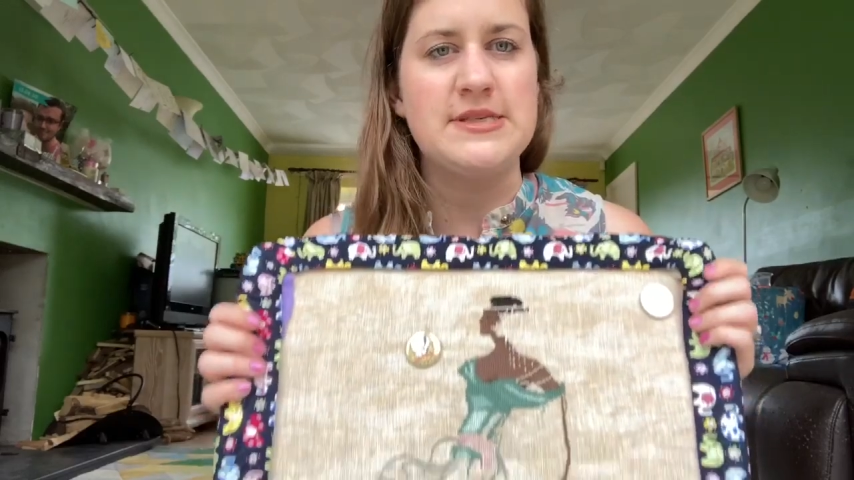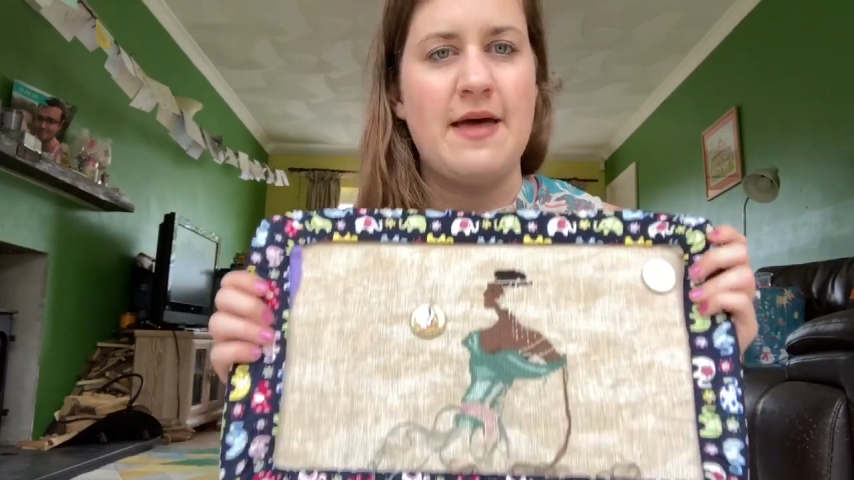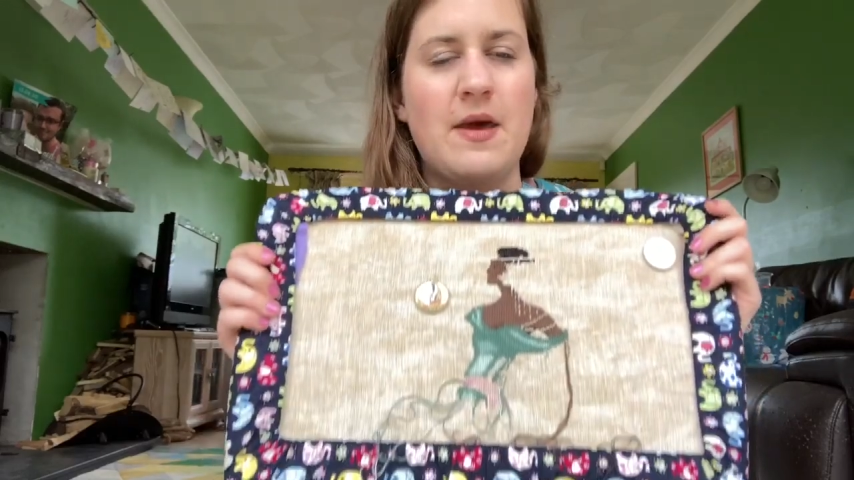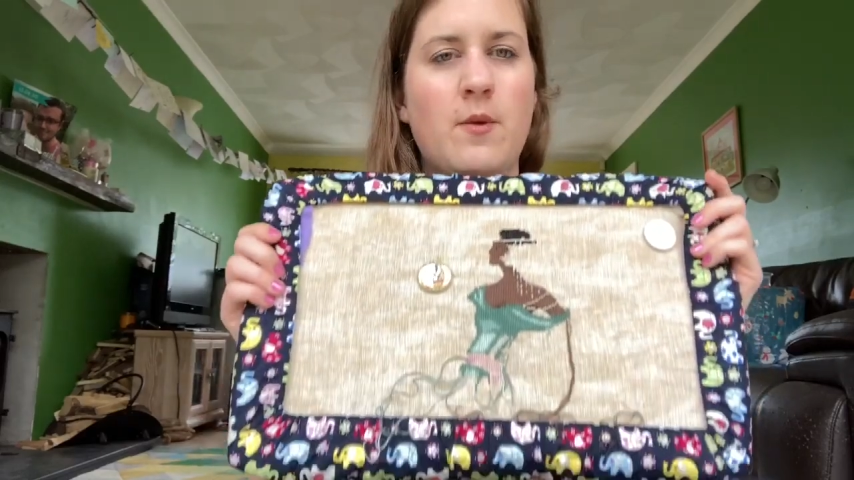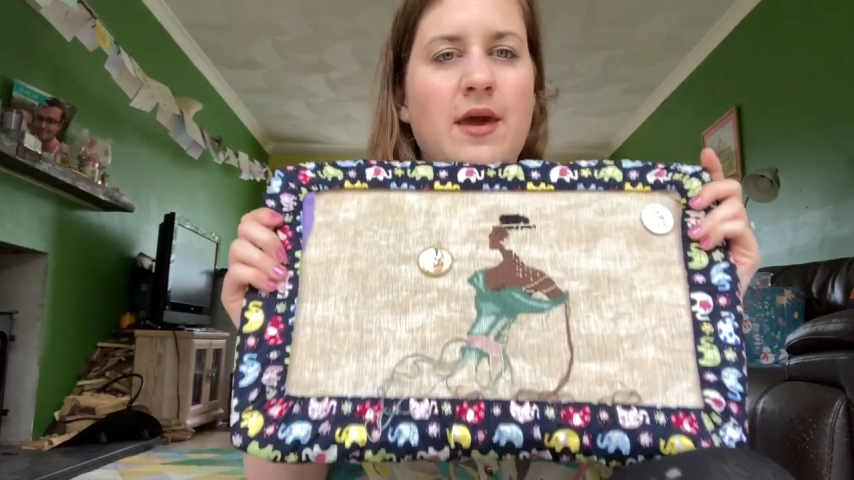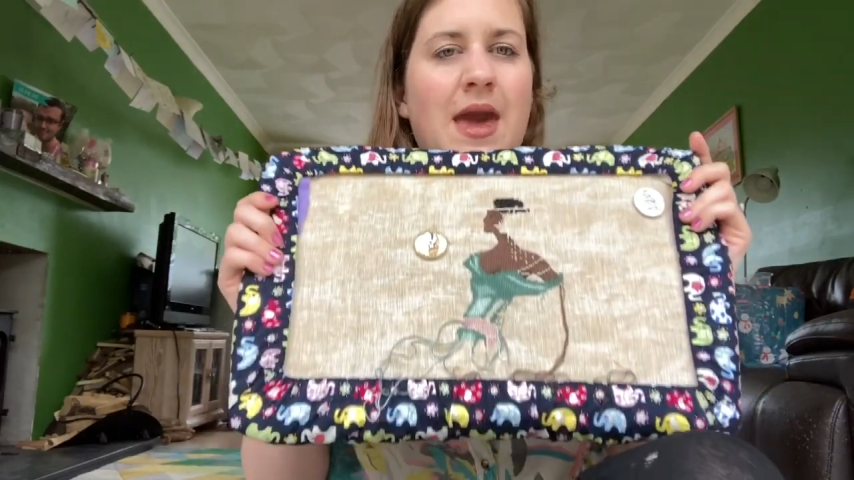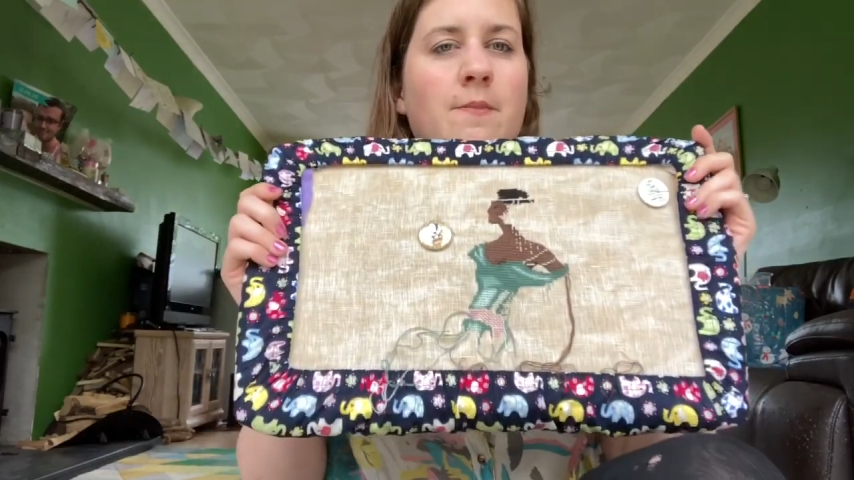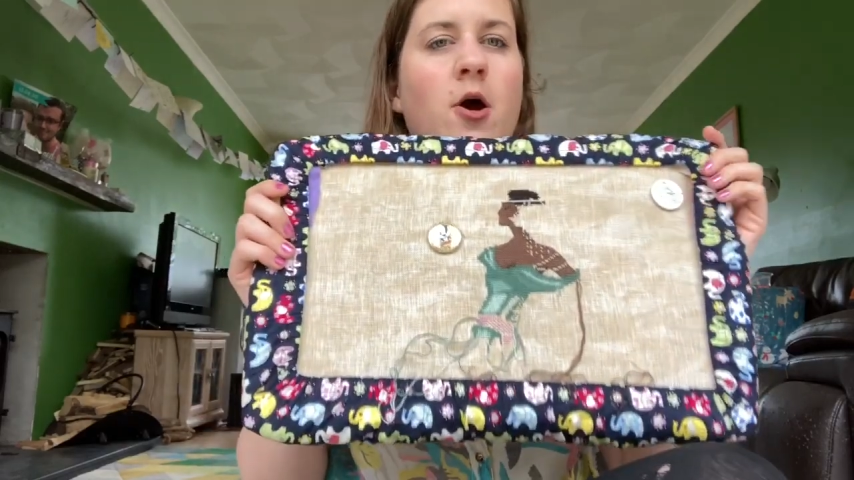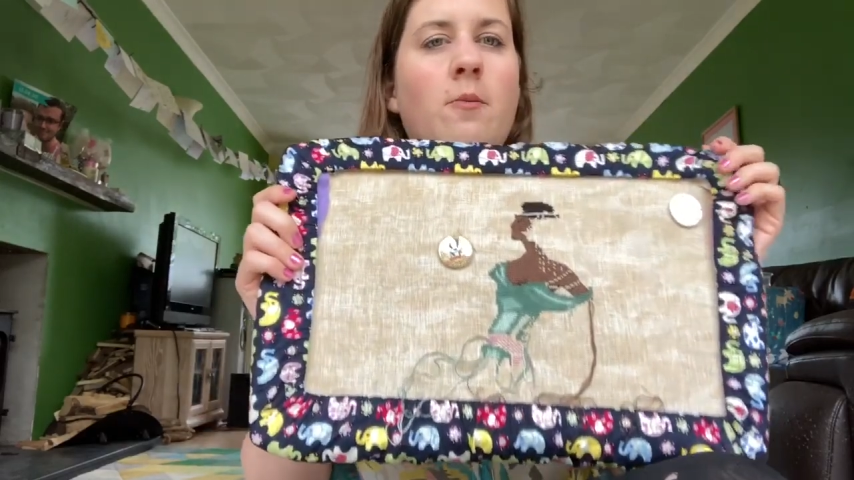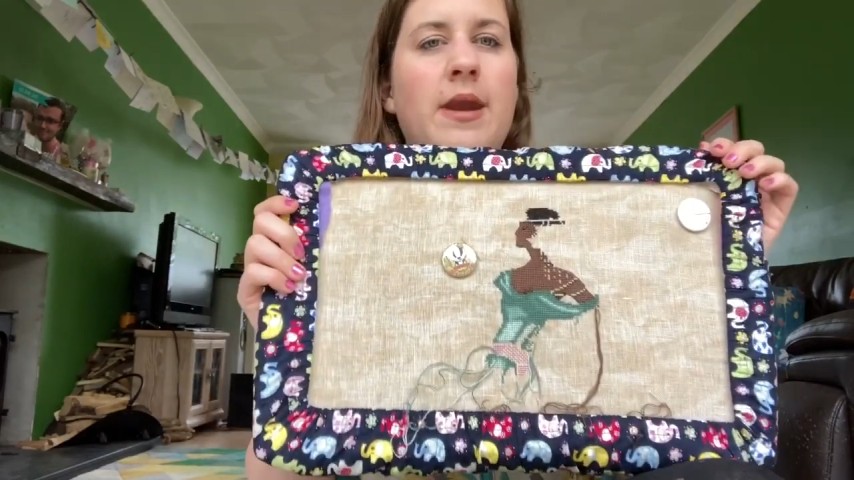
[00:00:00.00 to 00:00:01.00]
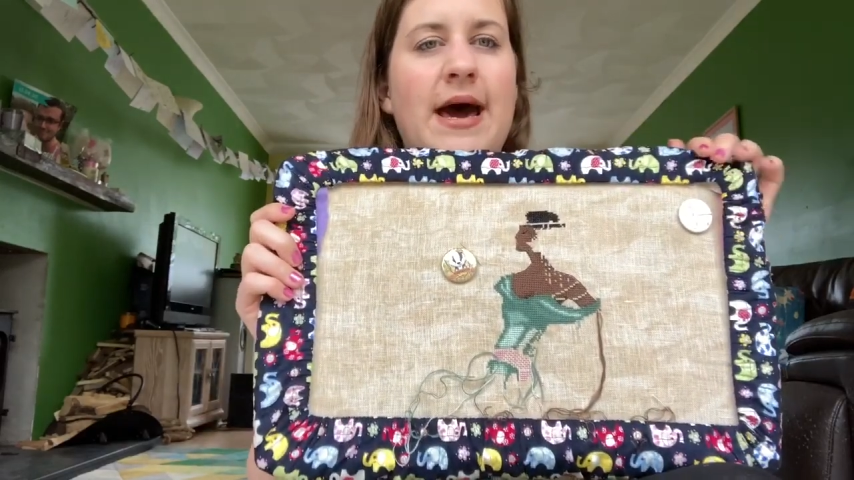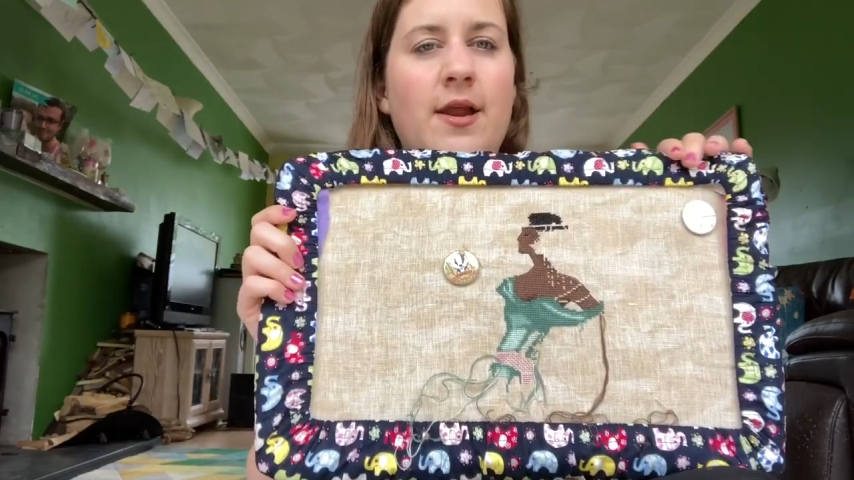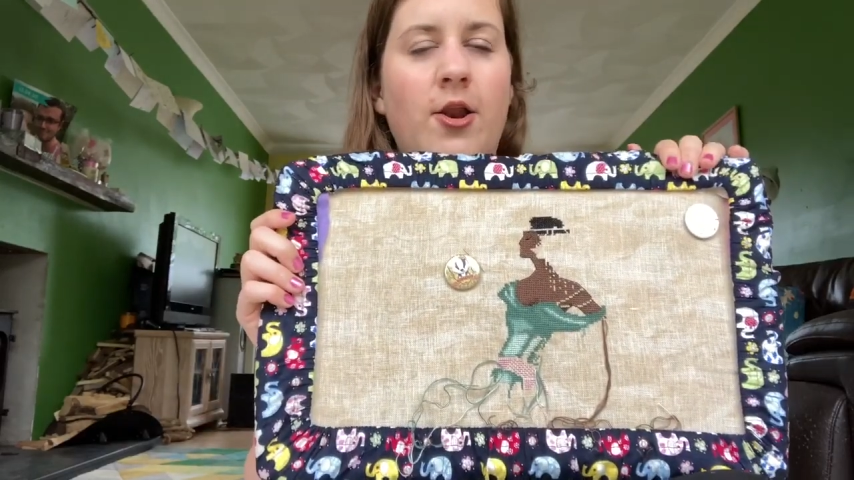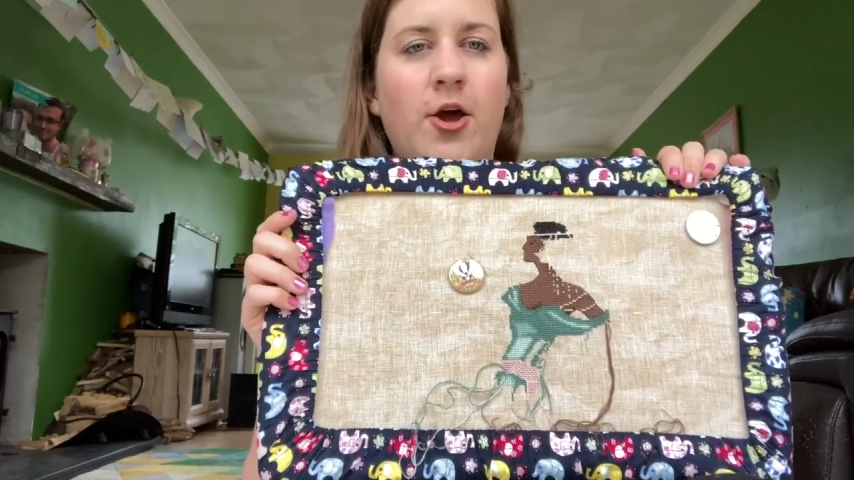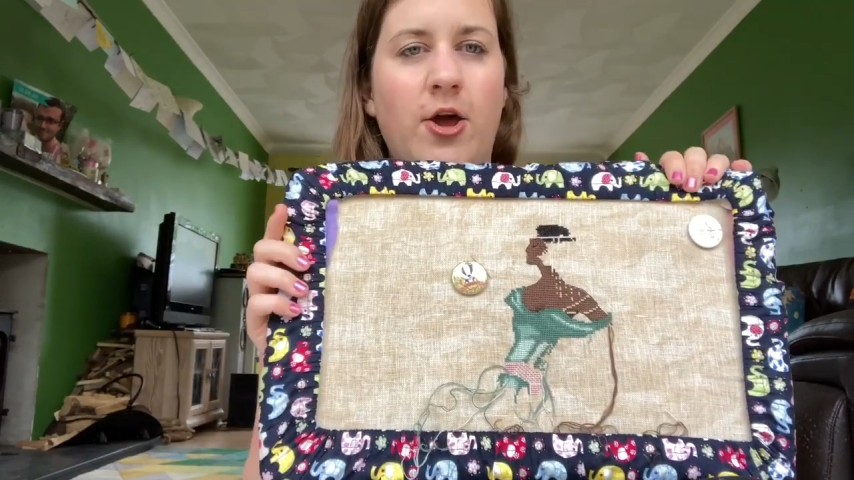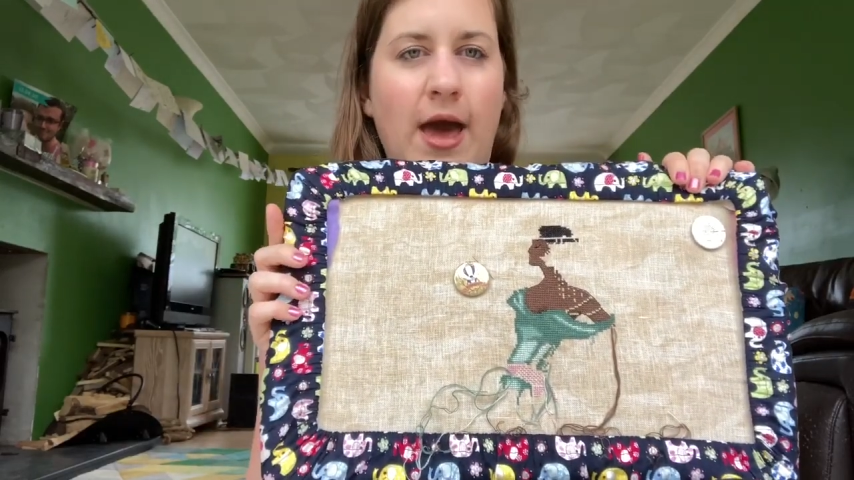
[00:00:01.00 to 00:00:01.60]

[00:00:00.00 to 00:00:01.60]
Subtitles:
and then when I came home and had a look